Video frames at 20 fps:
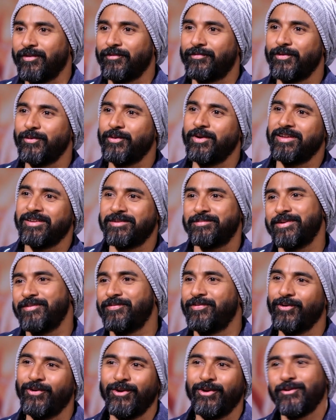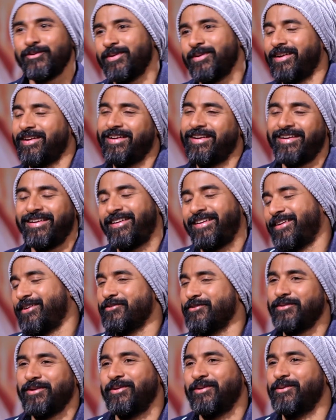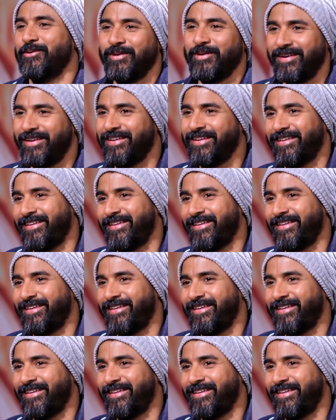Few days before you will know it.